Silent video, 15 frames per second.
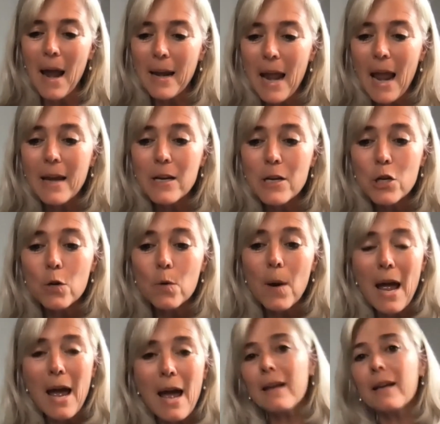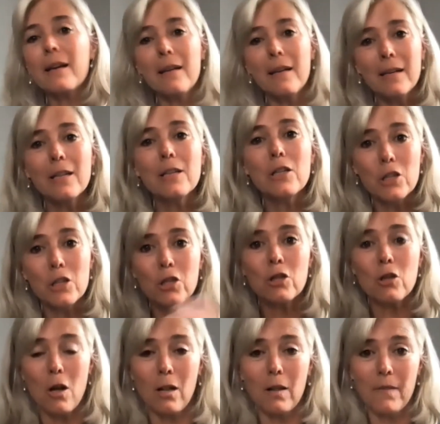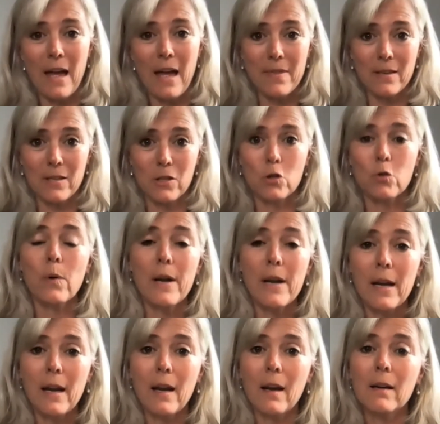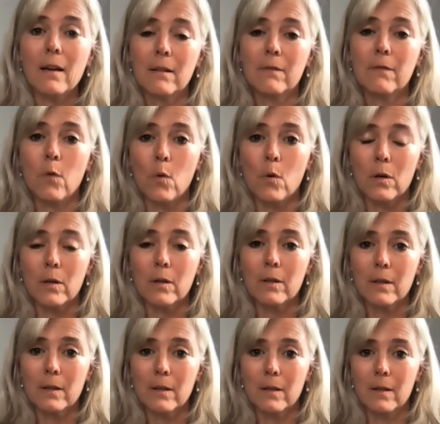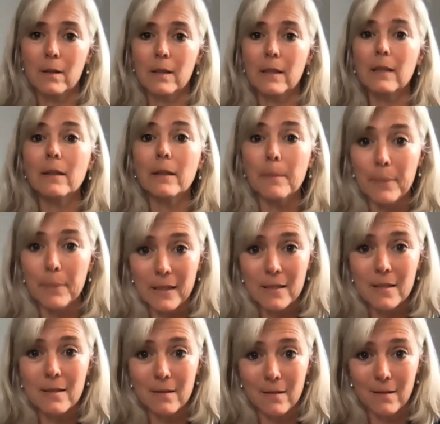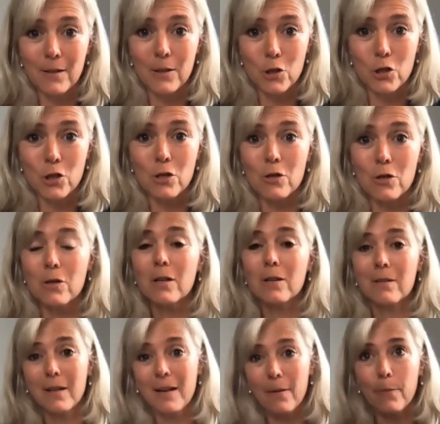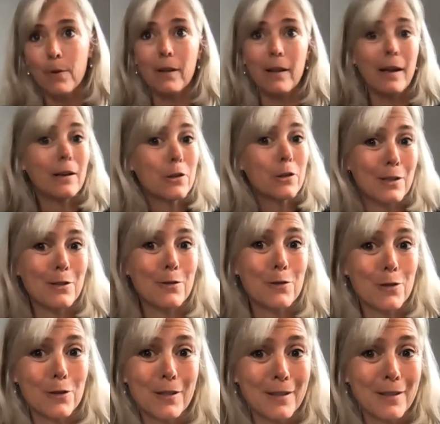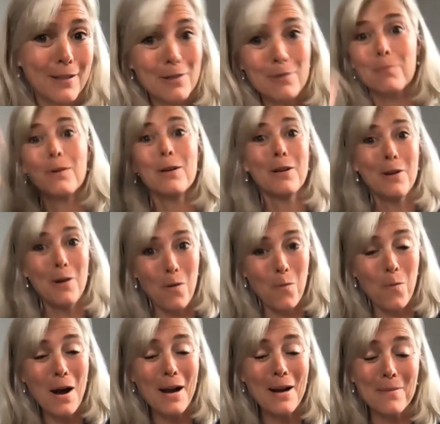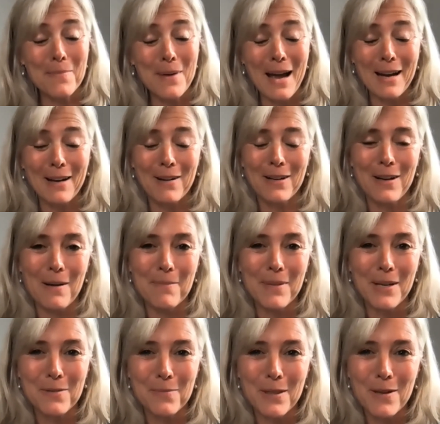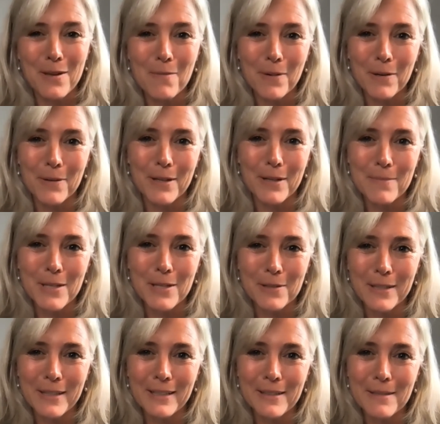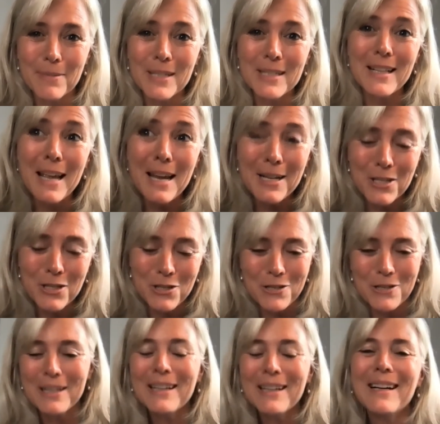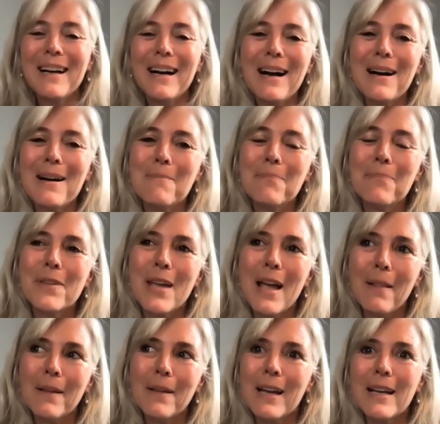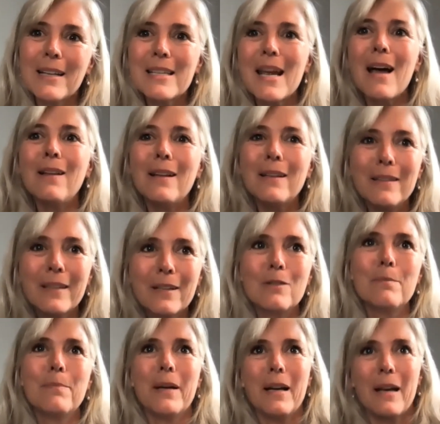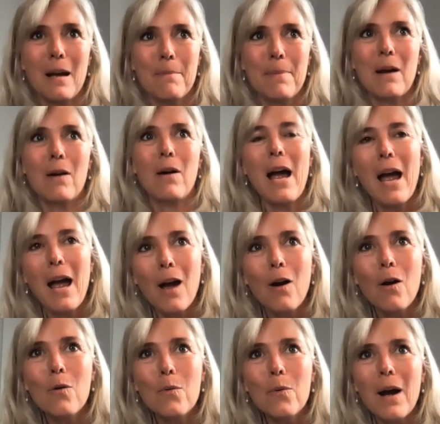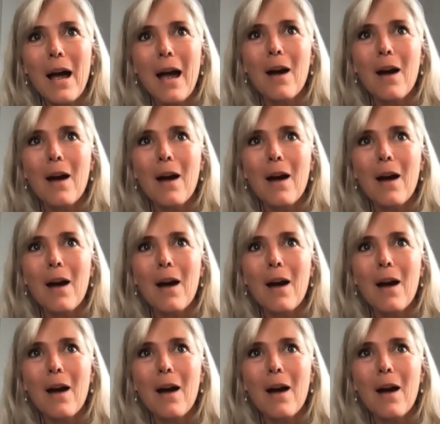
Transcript: and and you added in addition to all that this training for the olympics this year well actually you started this a while back because we thought we were going to be doing the olympics last year um, tell, tell a little bit about how